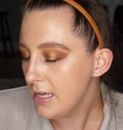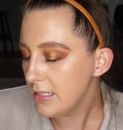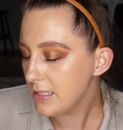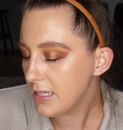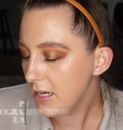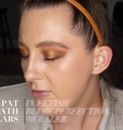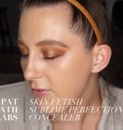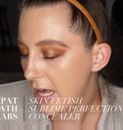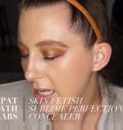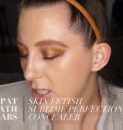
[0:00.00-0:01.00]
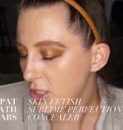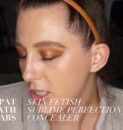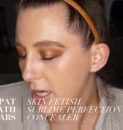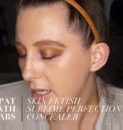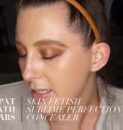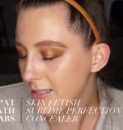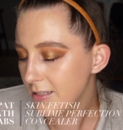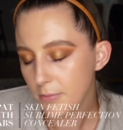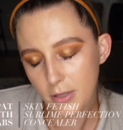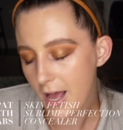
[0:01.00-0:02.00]
Skinfetish
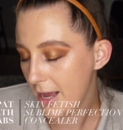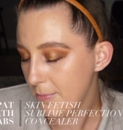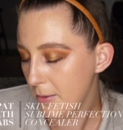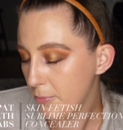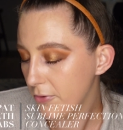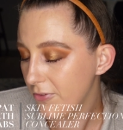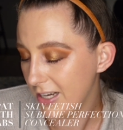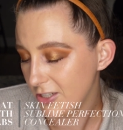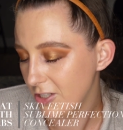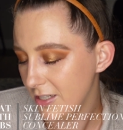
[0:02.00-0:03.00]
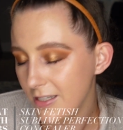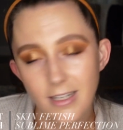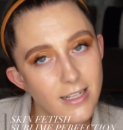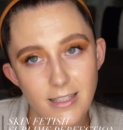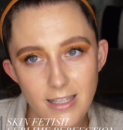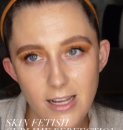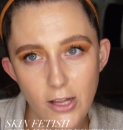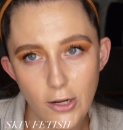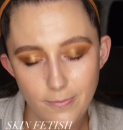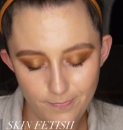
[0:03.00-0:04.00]
Sublime Perfection
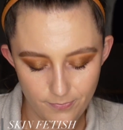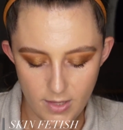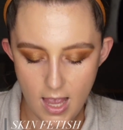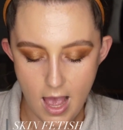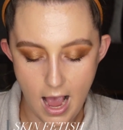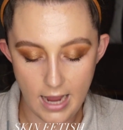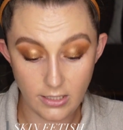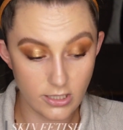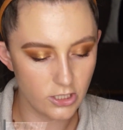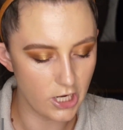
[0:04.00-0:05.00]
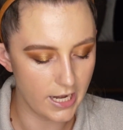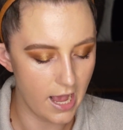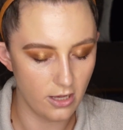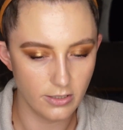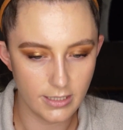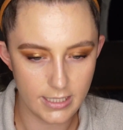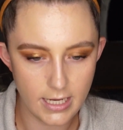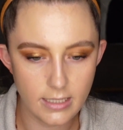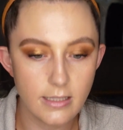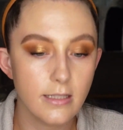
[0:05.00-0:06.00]
Concealer. I use the shade
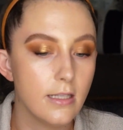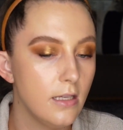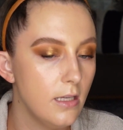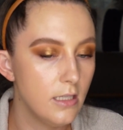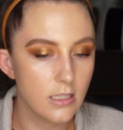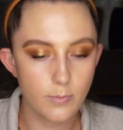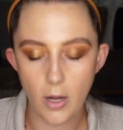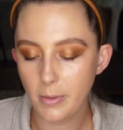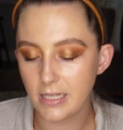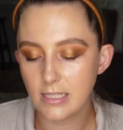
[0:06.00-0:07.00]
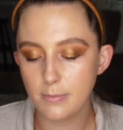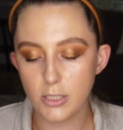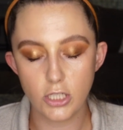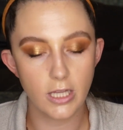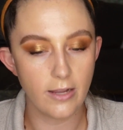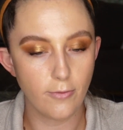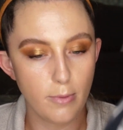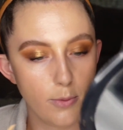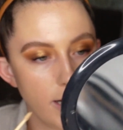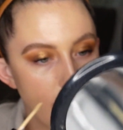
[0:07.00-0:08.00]
L6. It's probably a smidgen light for
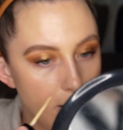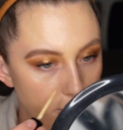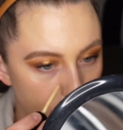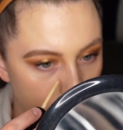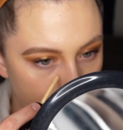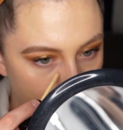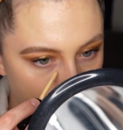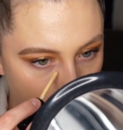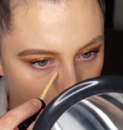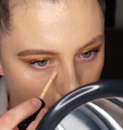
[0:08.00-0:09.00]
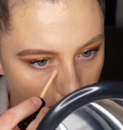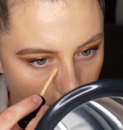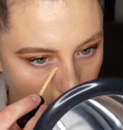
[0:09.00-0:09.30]
me right now, but it is what it is.